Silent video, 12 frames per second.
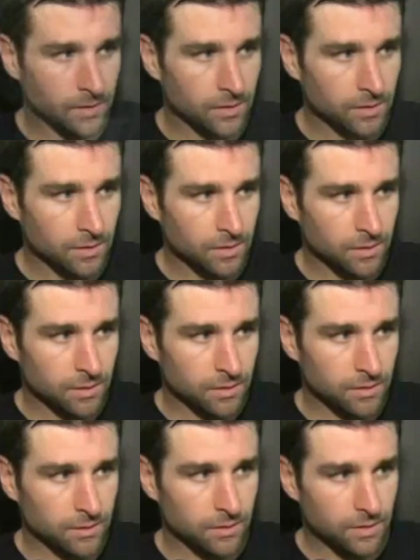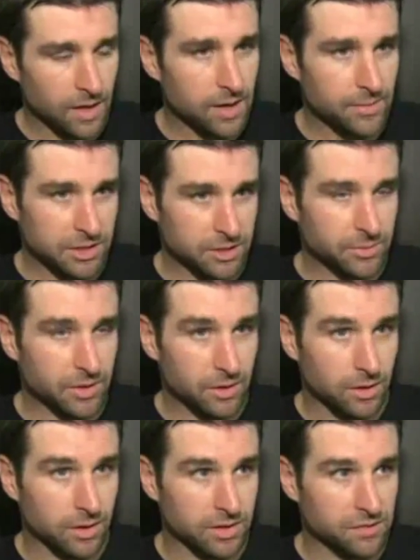tougher team, maybe? Yeah, I imagine it'll
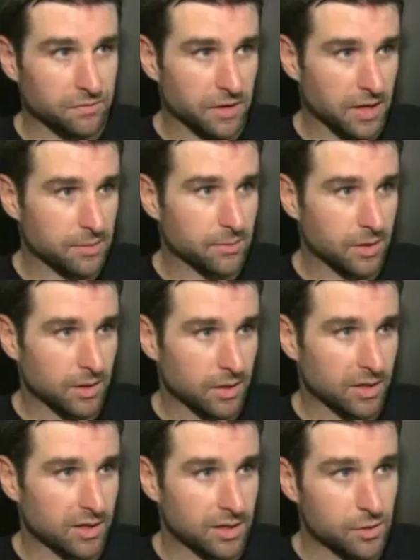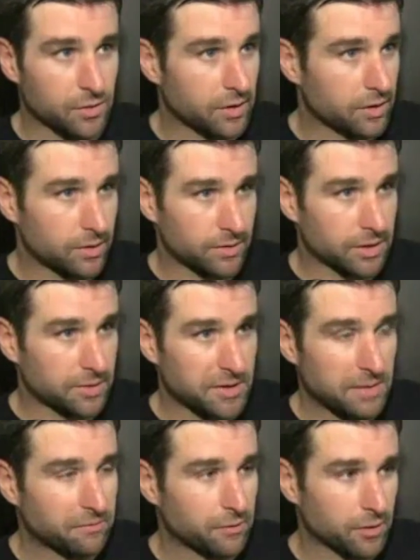be a tougher game. Uh, I know they're, they're going
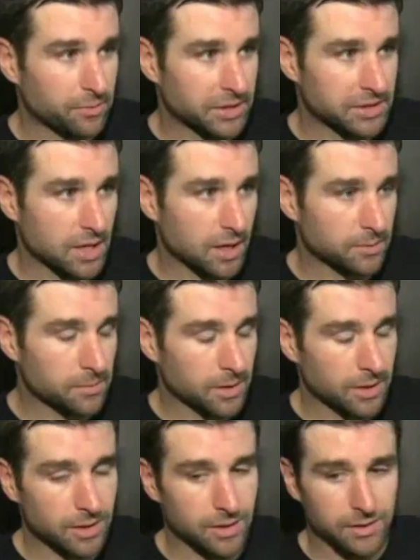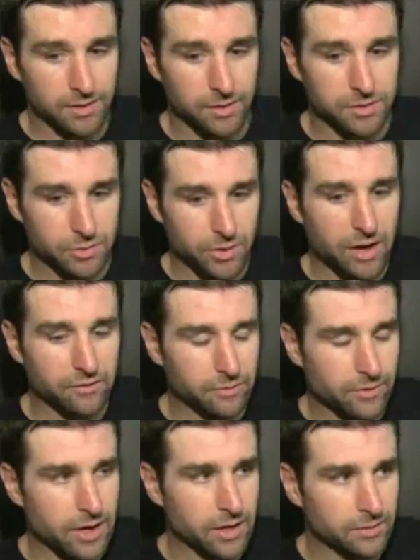to be up for it big time, uh, you know, so we're going to
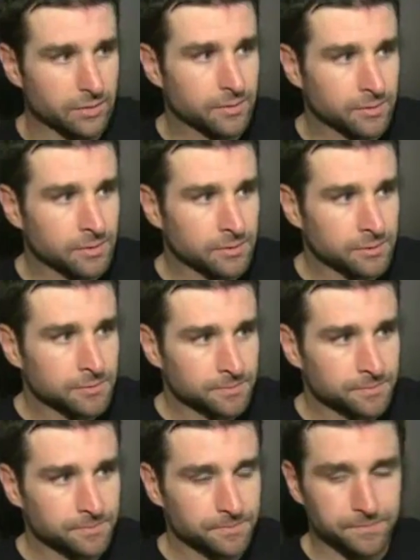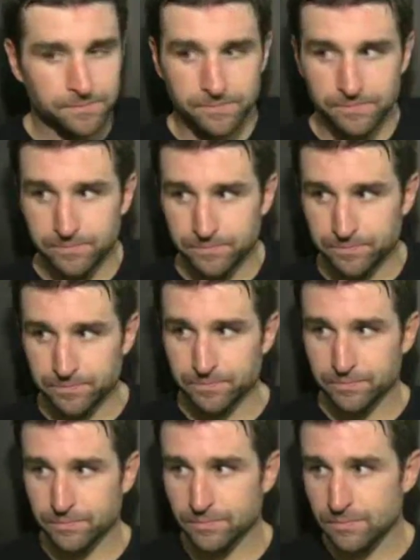have to be ready. Chris, have you seen
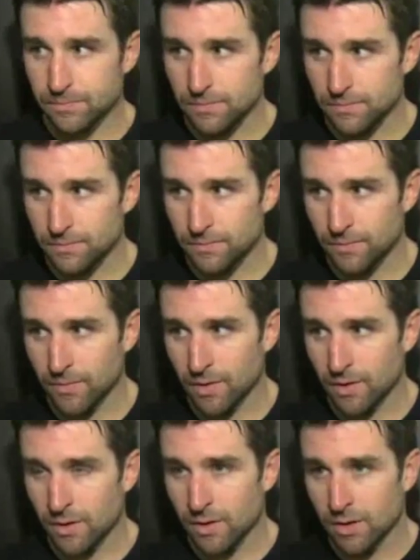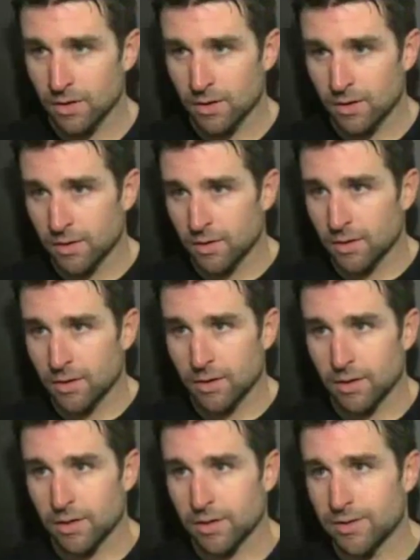anything like this before? Played anything like
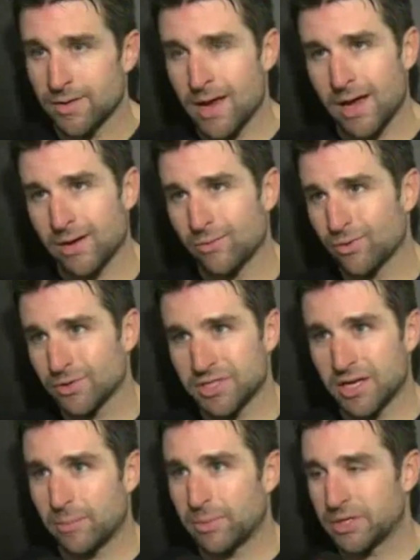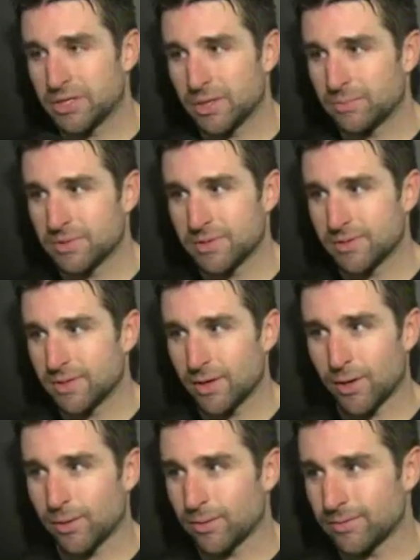this before? No, uh, World Championships,
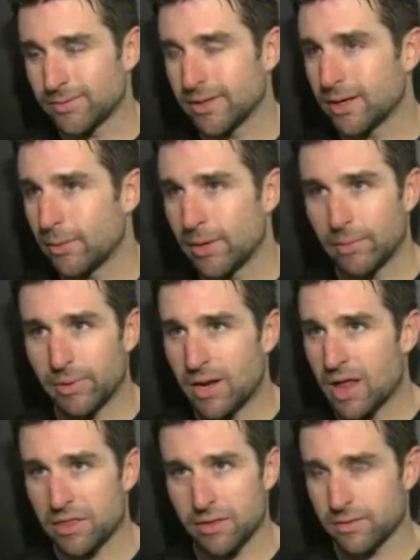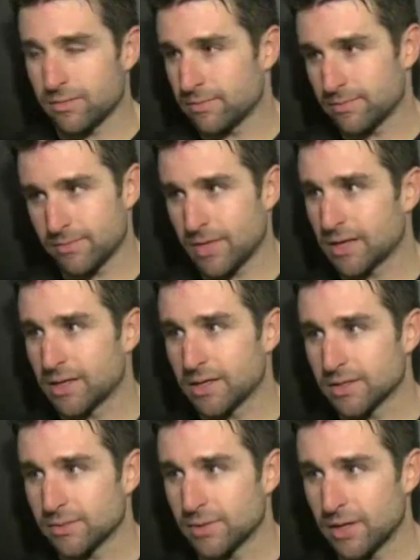you know, a little bit, but nothing like
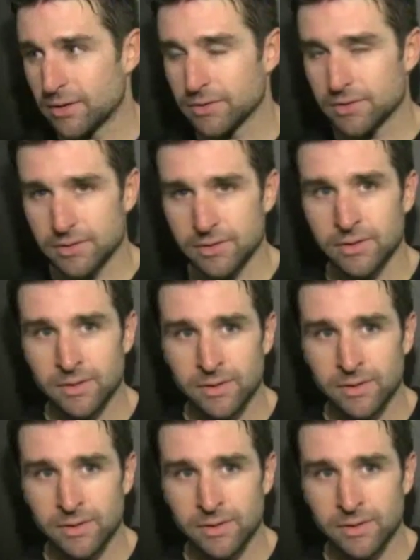this. You know, it was,